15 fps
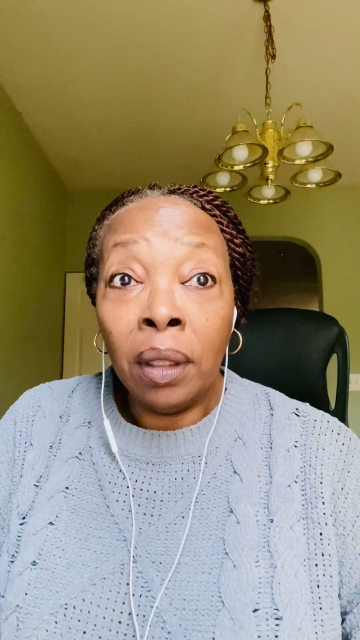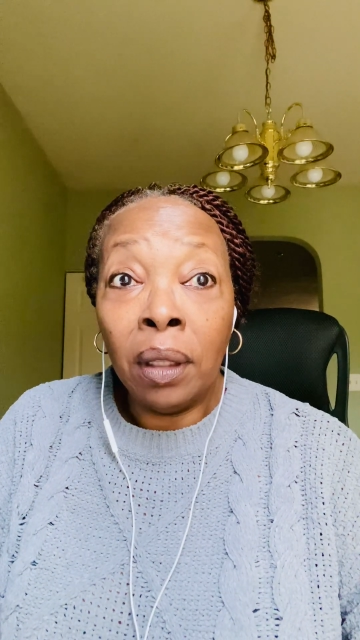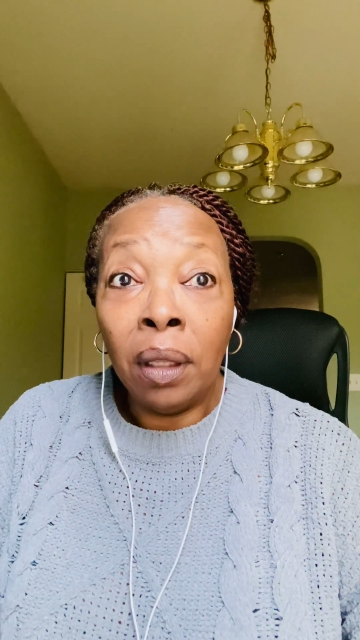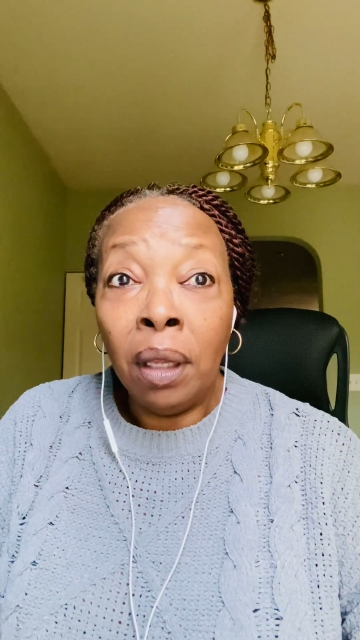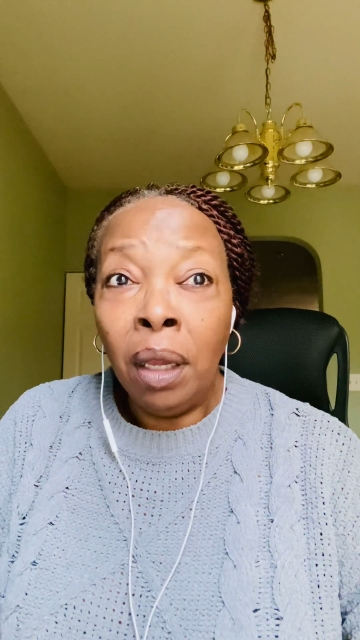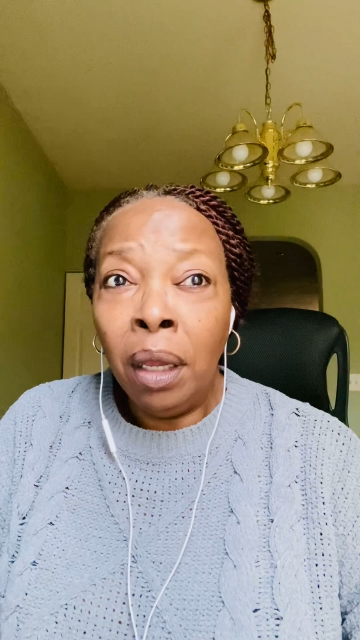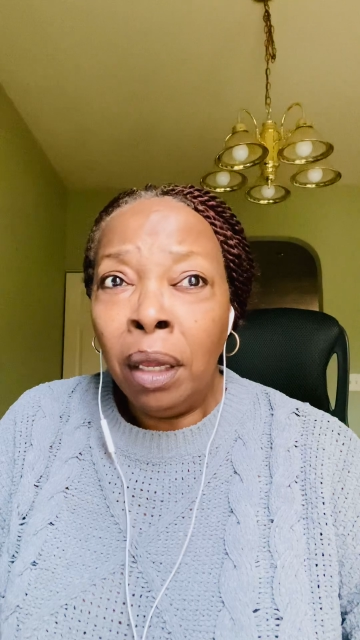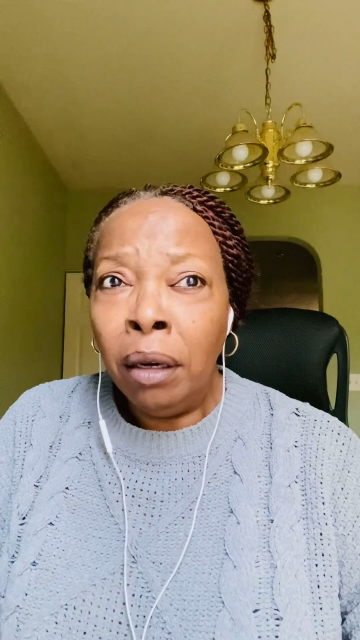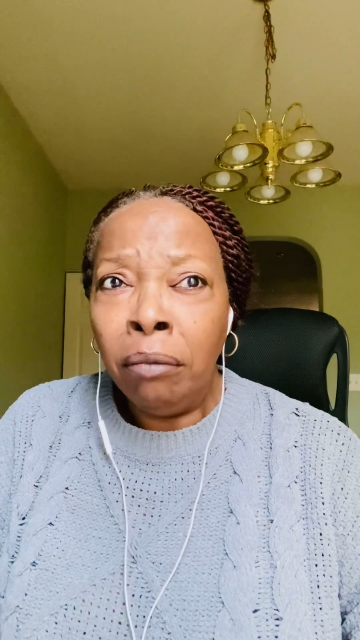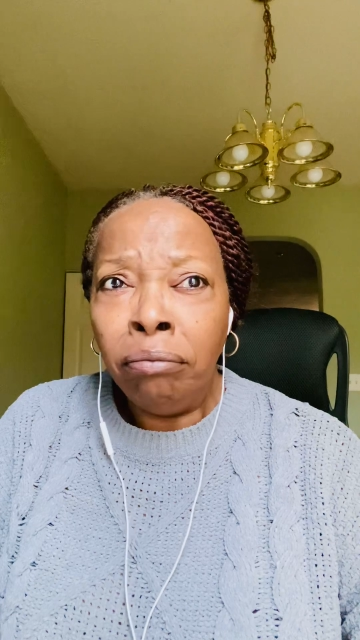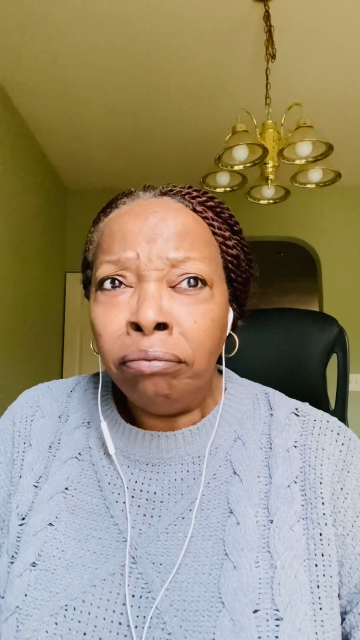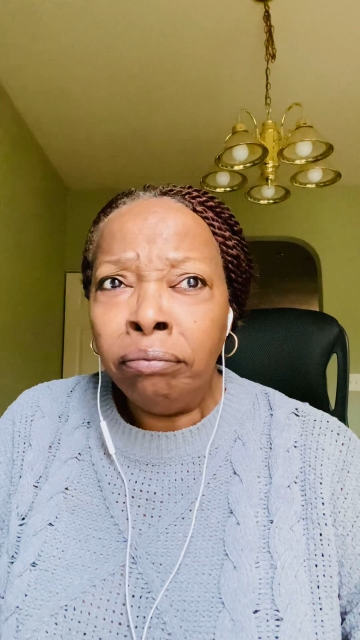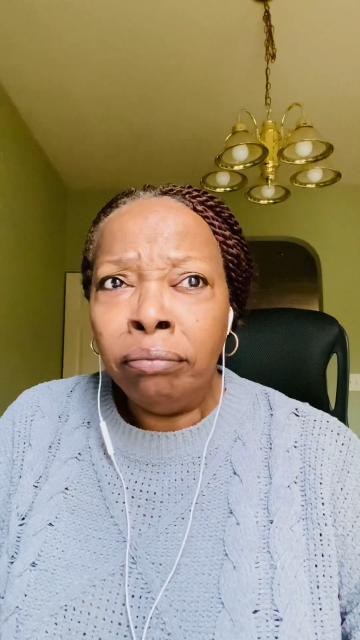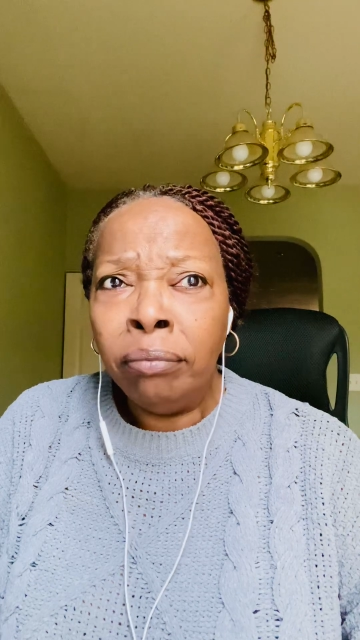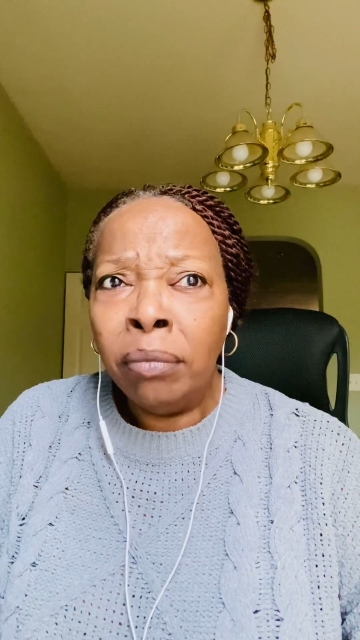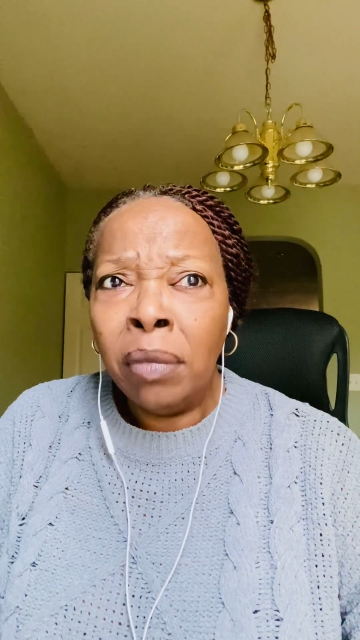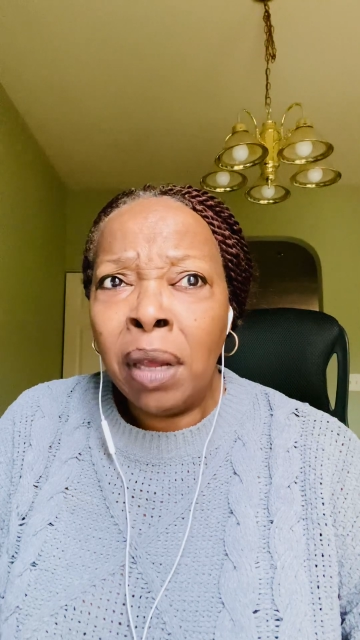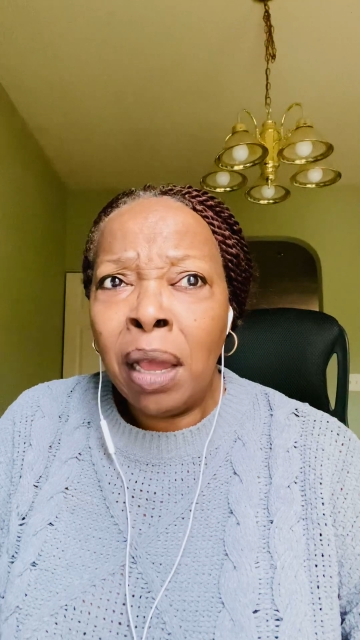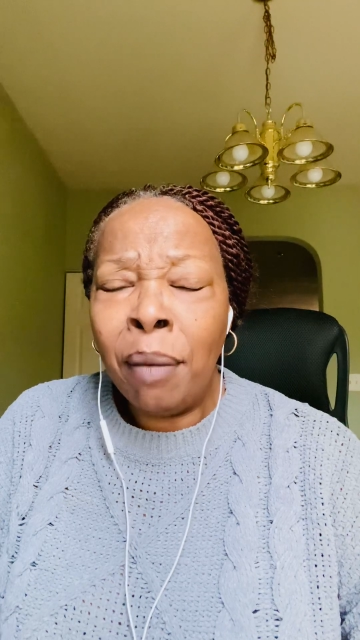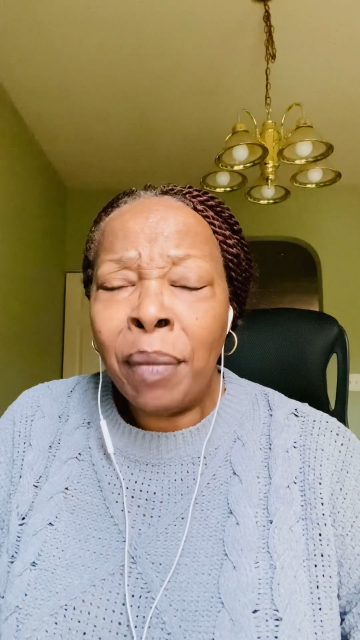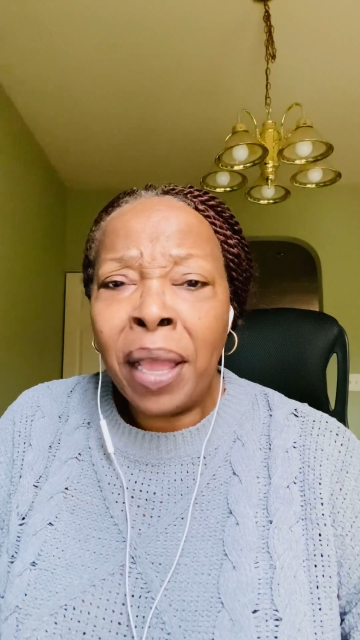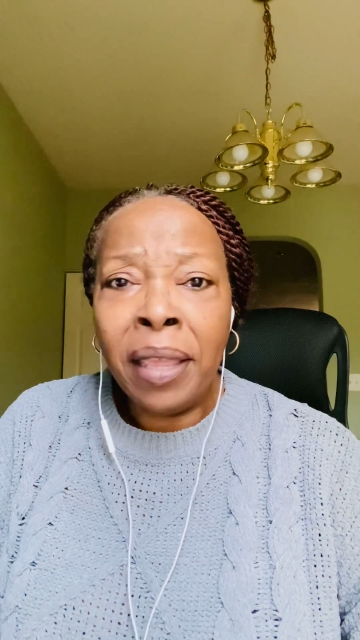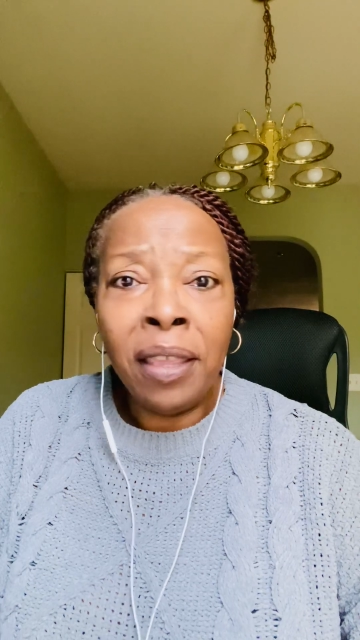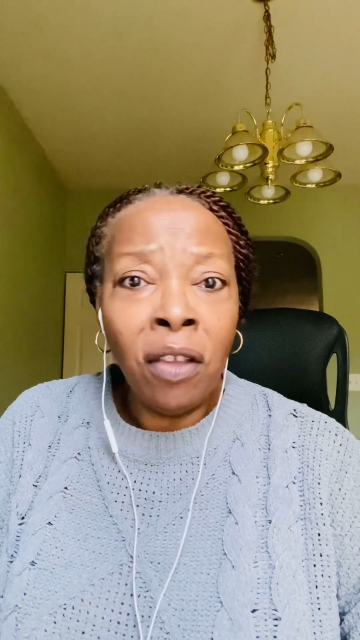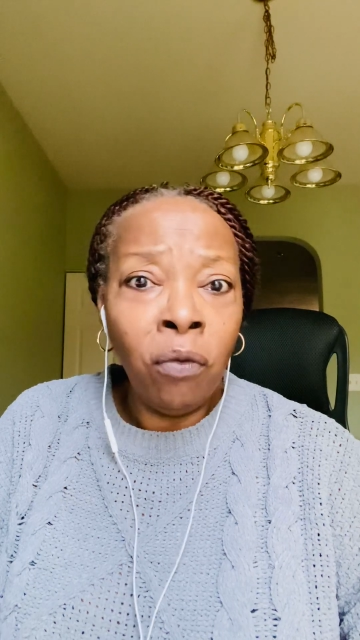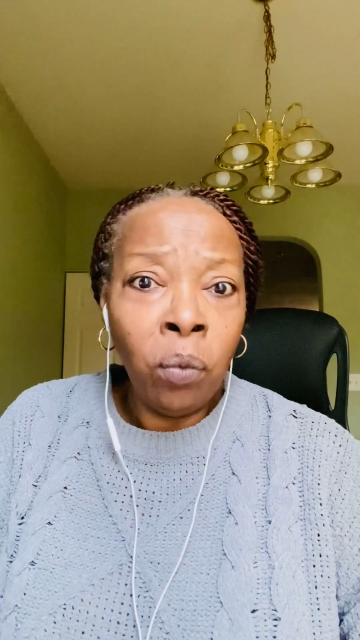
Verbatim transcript: And I might give